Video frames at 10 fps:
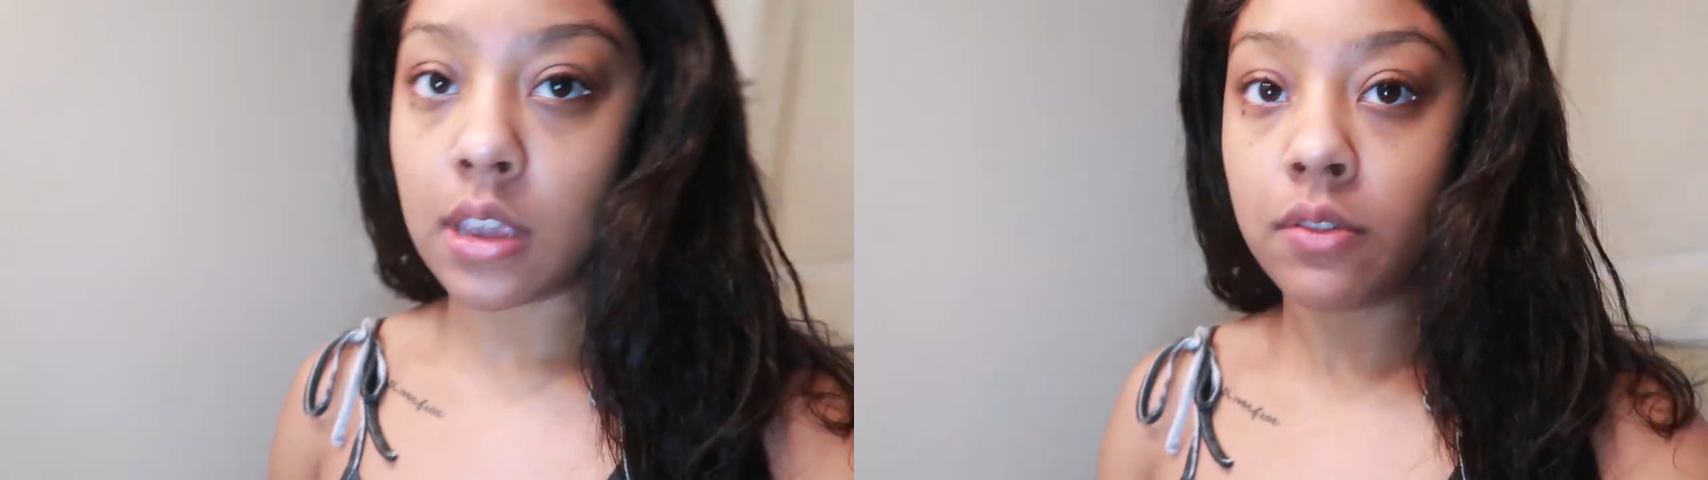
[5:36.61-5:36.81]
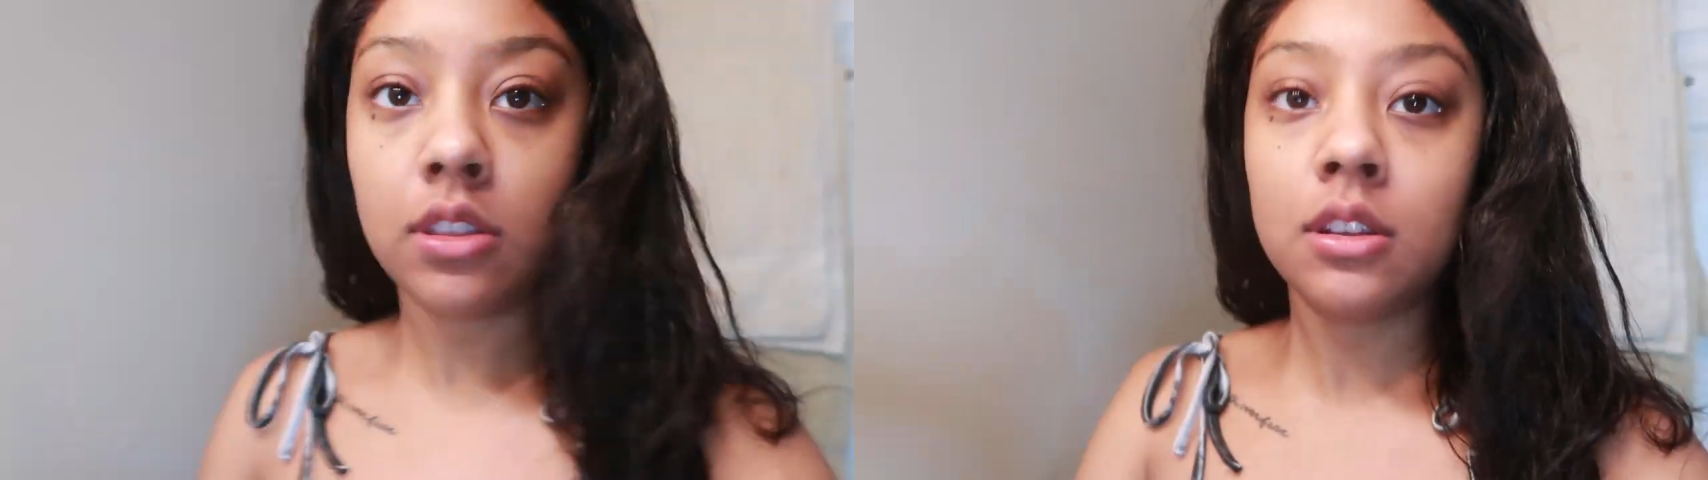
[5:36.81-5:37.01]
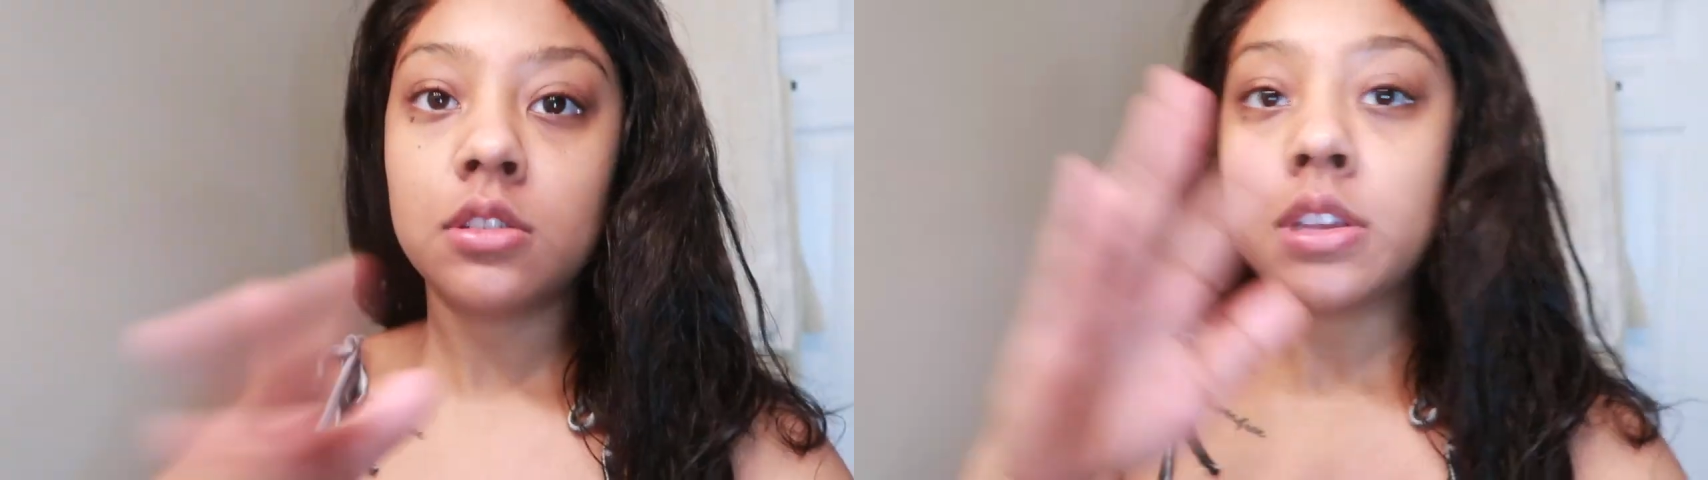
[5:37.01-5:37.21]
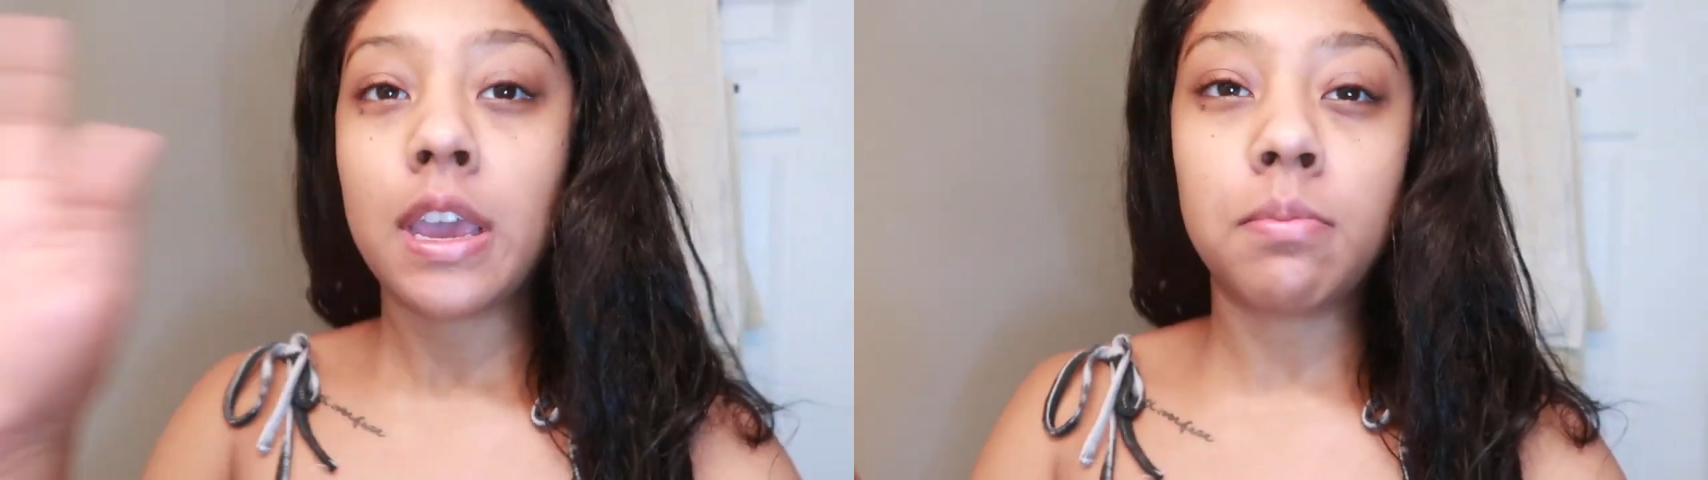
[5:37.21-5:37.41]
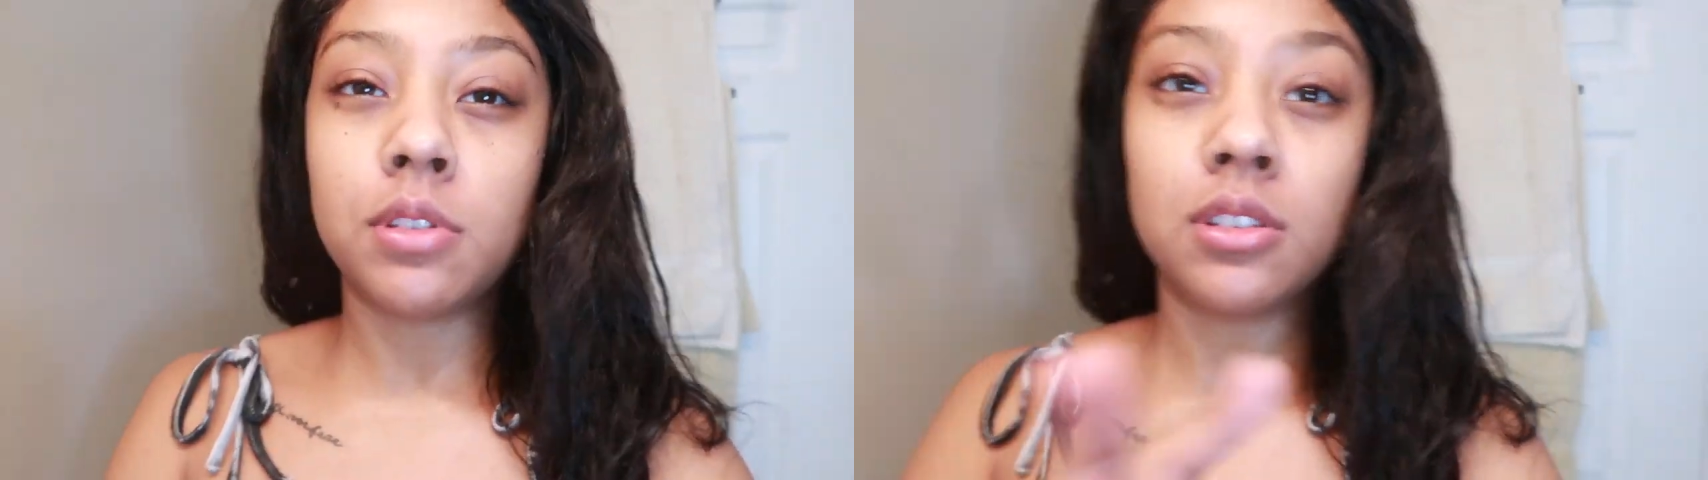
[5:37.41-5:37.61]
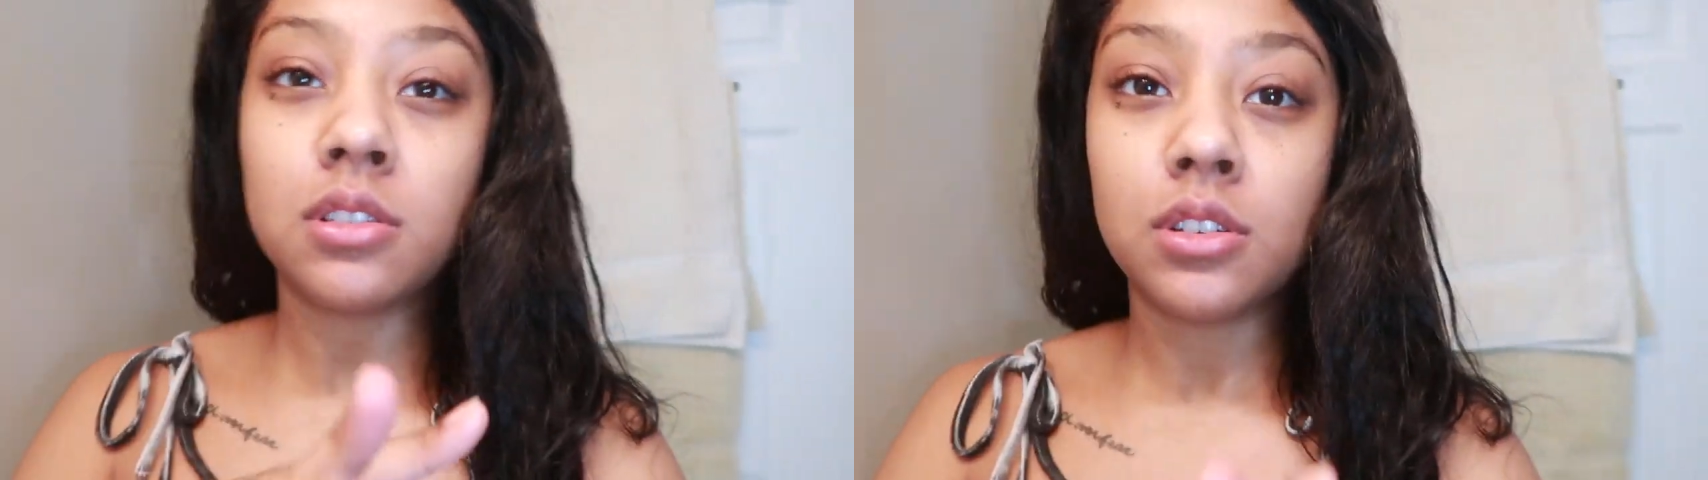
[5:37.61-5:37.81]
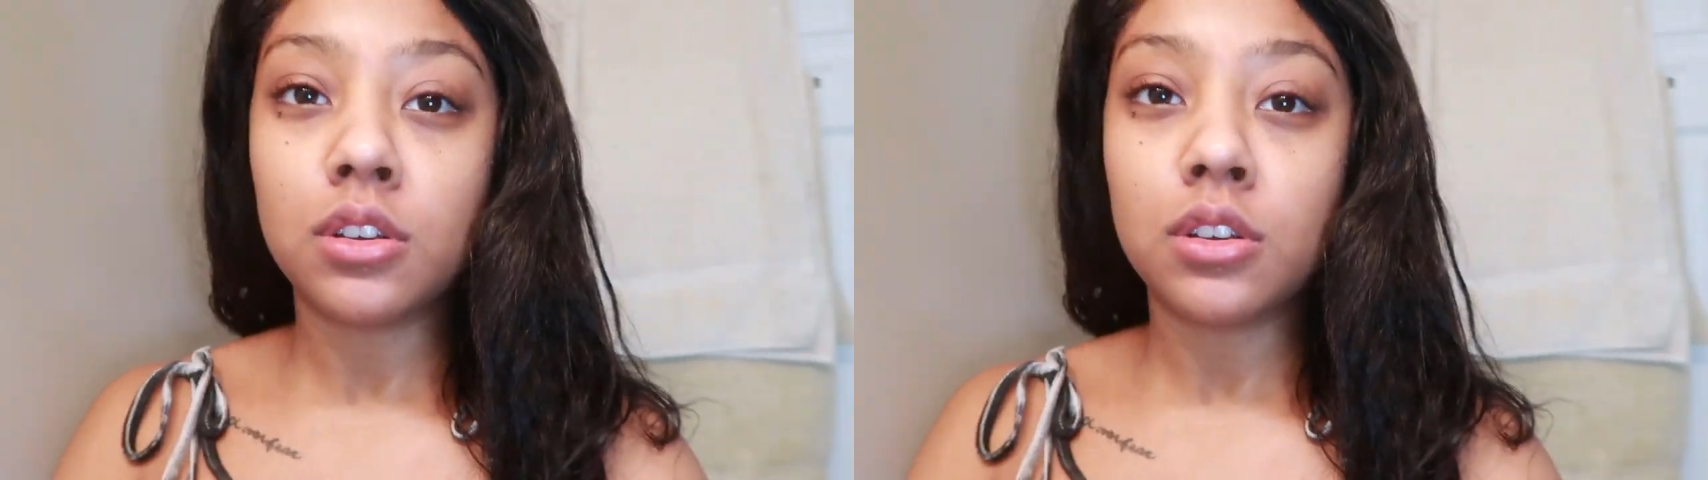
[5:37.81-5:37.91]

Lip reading: everything just happened